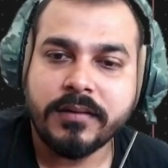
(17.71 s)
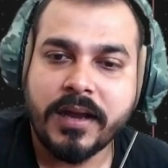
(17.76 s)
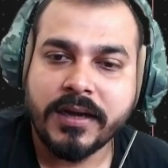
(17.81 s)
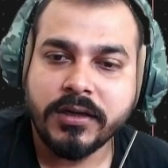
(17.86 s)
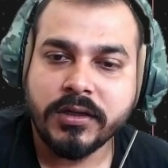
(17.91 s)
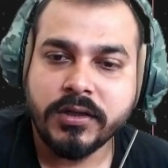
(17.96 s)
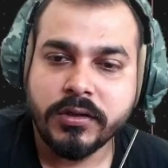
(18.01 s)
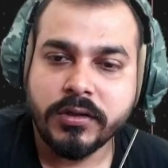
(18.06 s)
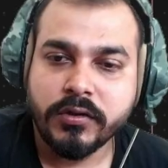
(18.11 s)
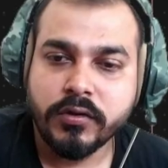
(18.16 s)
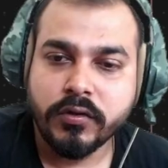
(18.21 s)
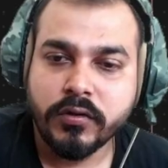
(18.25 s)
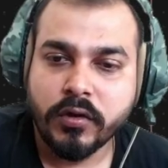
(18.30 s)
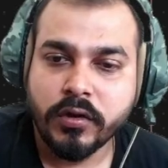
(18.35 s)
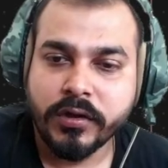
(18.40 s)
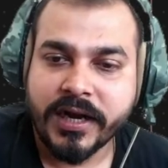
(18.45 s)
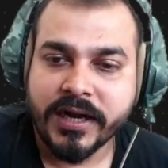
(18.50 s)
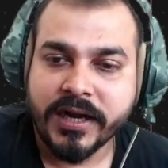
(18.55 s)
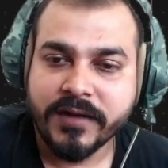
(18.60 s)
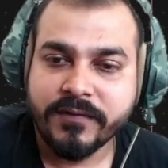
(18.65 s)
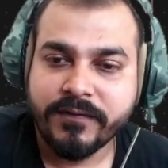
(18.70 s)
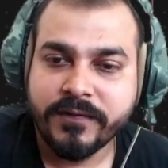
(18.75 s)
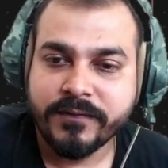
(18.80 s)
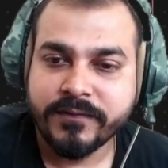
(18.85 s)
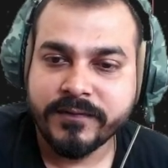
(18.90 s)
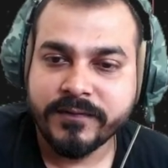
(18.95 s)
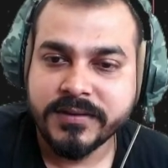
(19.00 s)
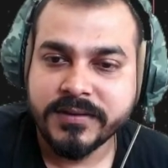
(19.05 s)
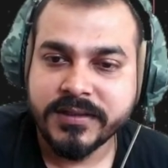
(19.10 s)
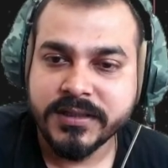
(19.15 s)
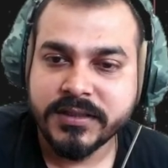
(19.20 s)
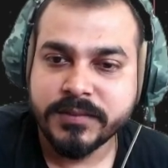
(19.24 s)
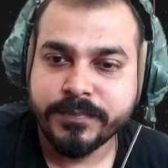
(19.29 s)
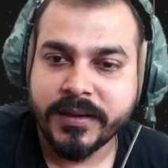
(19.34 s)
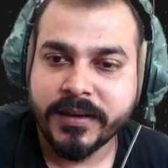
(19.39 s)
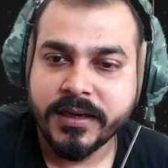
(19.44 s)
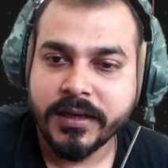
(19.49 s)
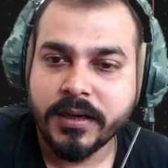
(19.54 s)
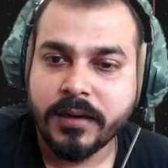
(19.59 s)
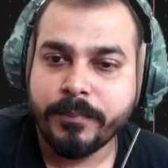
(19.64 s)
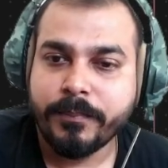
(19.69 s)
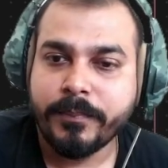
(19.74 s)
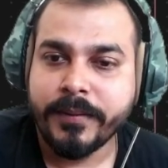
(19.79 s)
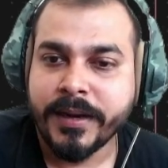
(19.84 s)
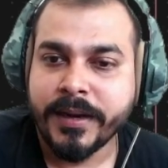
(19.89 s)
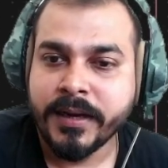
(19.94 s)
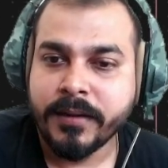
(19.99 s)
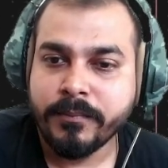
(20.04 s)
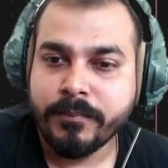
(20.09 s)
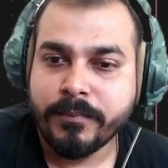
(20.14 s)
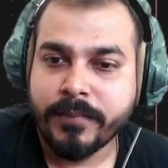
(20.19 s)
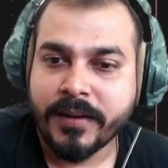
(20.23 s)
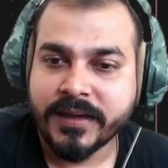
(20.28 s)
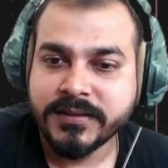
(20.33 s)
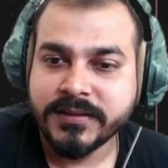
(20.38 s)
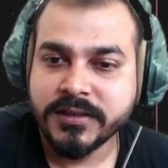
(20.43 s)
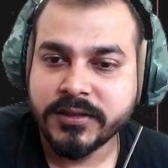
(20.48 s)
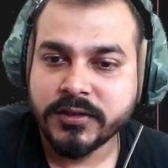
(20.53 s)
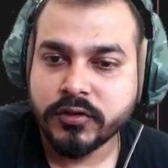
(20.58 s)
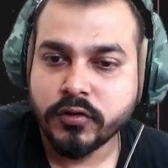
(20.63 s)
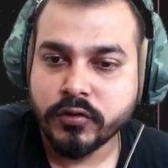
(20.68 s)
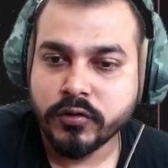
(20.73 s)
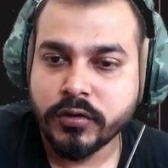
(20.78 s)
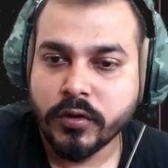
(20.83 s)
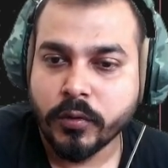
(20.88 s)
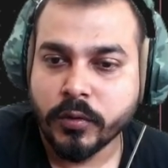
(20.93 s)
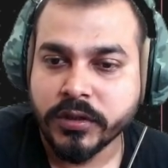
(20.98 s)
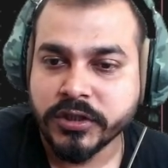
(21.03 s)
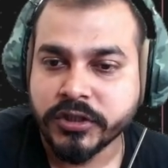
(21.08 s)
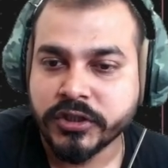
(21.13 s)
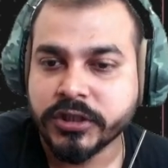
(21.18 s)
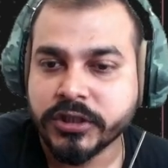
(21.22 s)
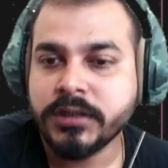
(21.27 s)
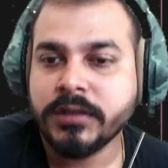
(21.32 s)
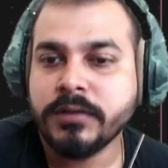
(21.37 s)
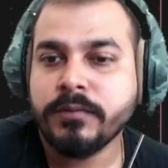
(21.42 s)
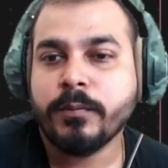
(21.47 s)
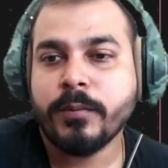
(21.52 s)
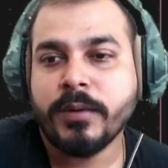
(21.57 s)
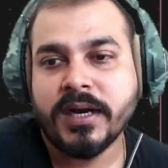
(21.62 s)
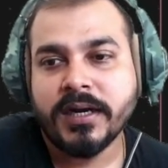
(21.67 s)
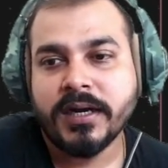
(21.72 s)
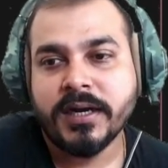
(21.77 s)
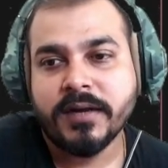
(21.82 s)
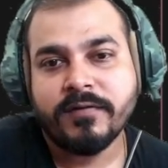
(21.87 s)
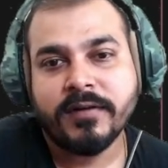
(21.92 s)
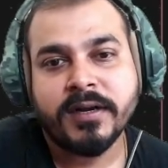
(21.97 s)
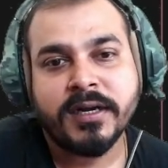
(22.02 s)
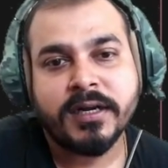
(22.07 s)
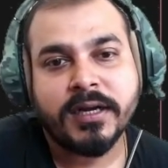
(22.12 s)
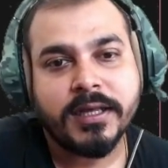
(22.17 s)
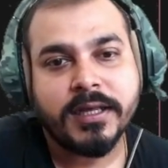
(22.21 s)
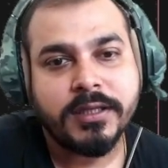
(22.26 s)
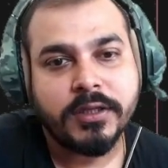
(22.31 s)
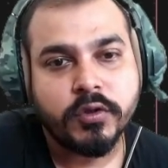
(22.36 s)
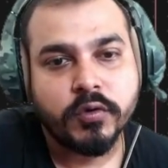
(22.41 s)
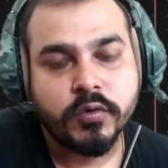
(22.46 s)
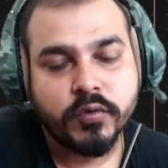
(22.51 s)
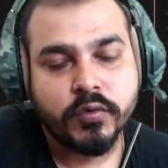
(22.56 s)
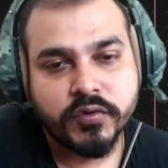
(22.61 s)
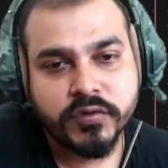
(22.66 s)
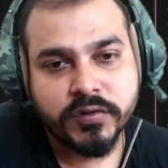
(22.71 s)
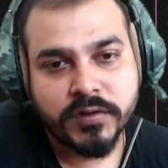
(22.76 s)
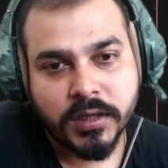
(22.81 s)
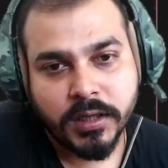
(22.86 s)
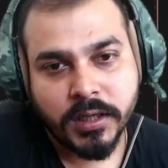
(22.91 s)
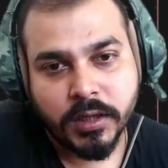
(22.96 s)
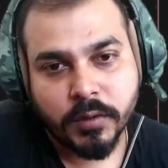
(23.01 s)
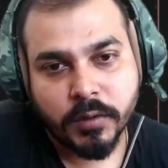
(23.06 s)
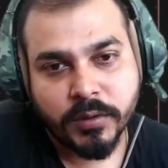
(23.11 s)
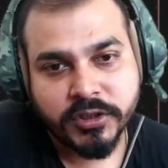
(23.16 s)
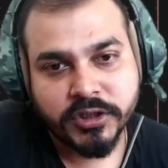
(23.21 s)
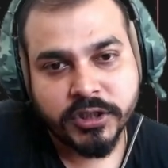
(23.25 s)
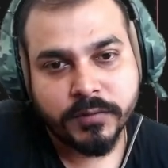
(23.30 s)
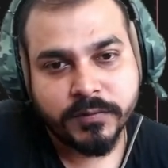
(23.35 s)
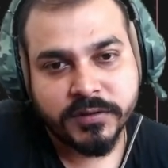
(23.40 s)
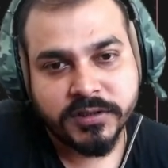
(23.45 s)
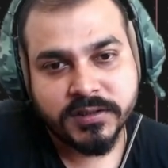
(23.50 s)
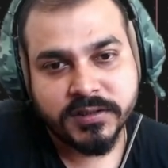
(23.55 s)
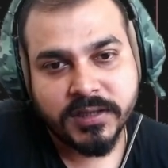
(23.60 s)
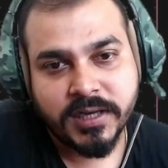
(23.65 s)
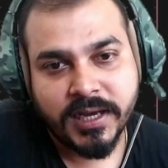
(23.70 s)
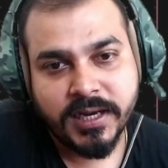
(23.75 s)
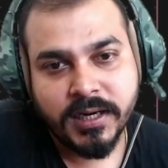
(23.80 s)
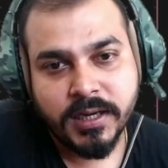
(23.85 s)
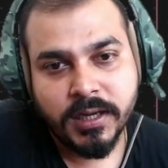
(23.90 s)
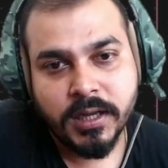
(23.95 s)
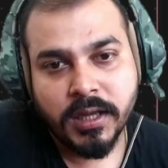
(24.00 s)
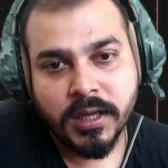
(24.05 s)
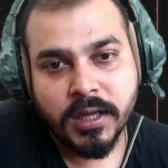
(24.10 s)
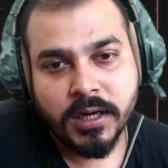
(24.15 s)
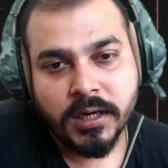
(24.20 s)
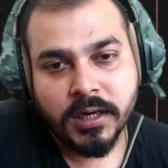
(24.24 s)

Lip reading: and you know that if this particular plane passes through the origin, we can definitely use a equation which is like